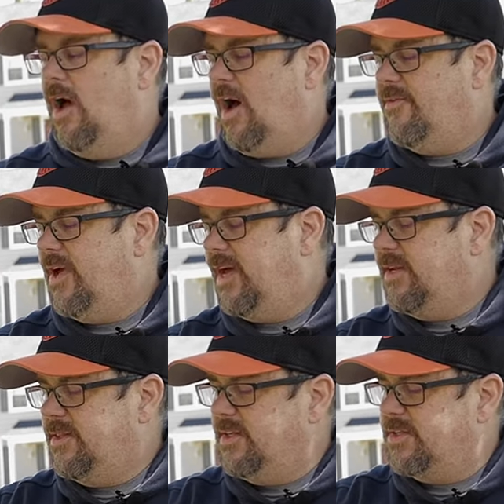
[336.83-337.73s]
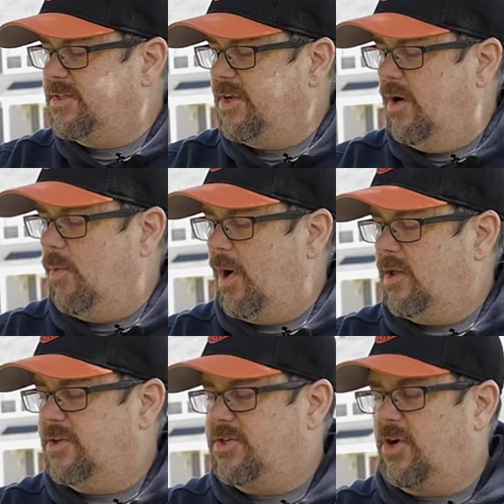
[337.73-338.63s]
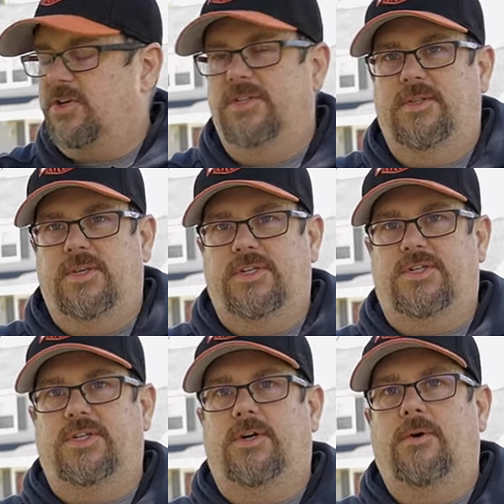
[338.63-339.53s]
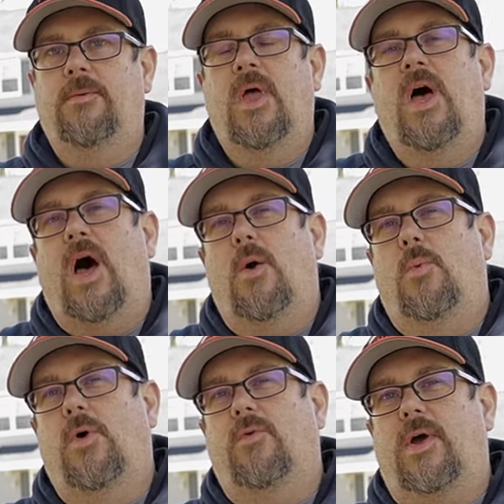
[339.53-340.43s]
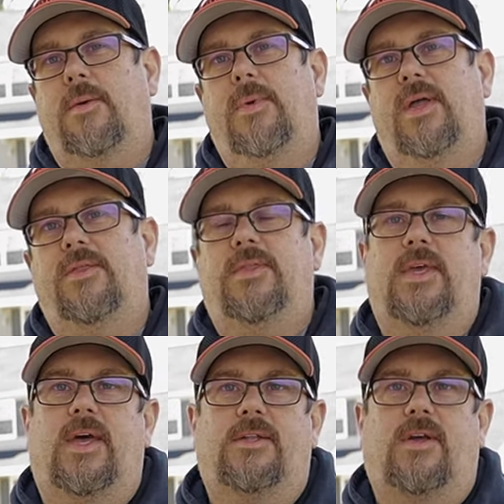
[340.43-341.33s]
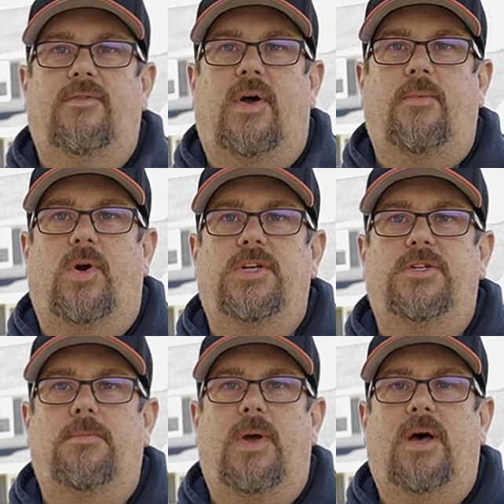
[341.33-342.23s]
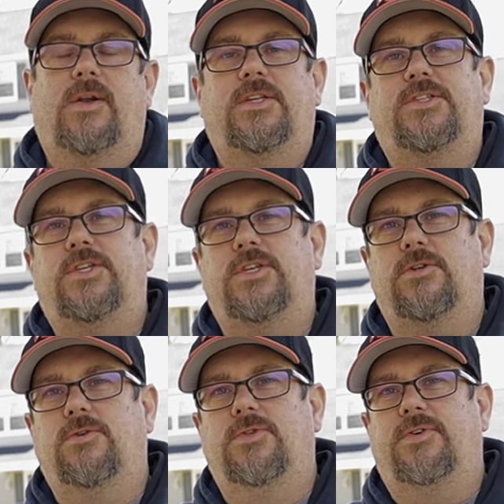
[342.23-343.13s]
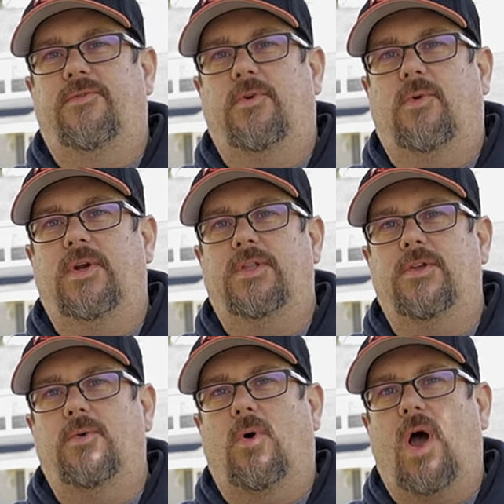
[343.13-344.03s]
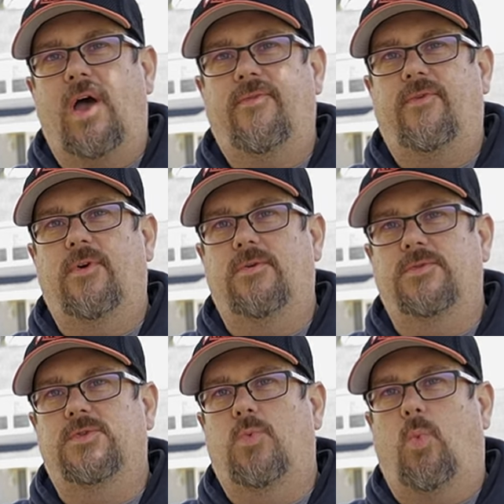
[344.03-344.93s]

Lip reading: I've added this wireless charging this year. I will recommend the anti-vibration mount. It's huge if you're running the newer iPhones.